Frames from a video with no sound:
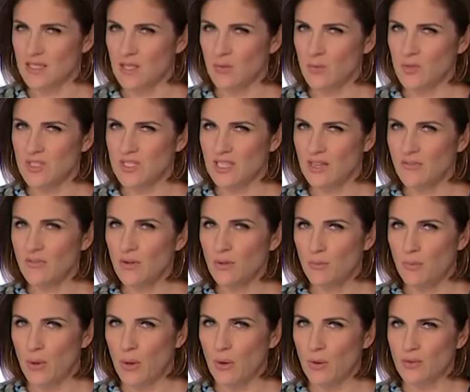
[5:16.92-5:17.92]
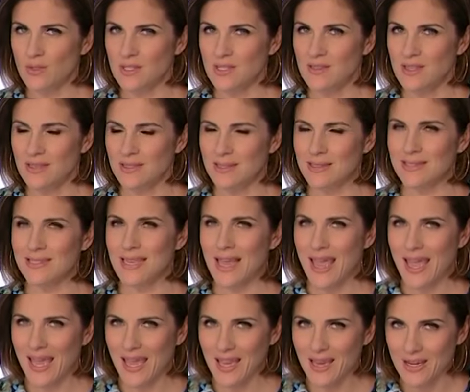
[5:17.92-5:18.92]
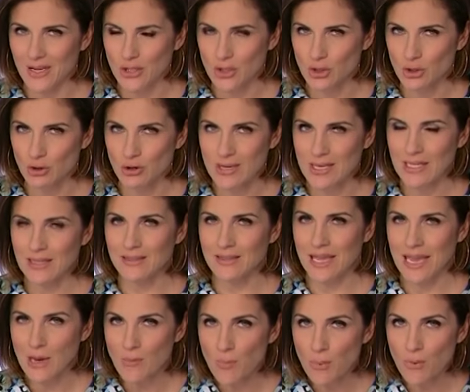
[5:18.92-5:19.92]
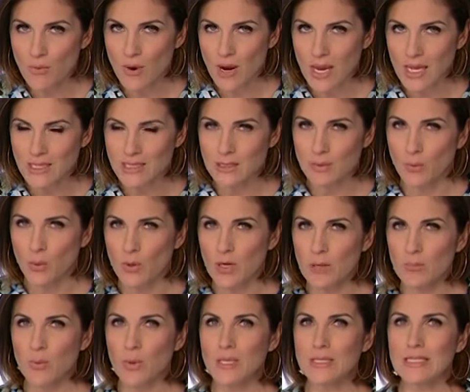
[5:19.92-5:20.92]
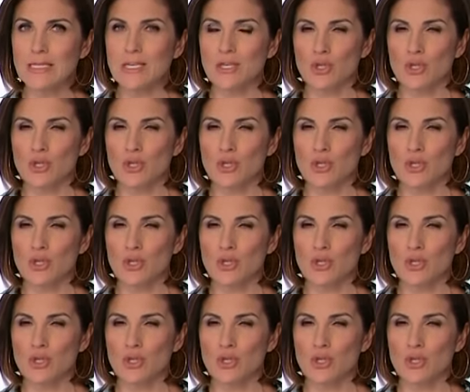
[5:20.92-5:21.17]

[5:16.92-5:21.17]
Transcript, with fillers: There were several boats that sank during a lake parade supporting President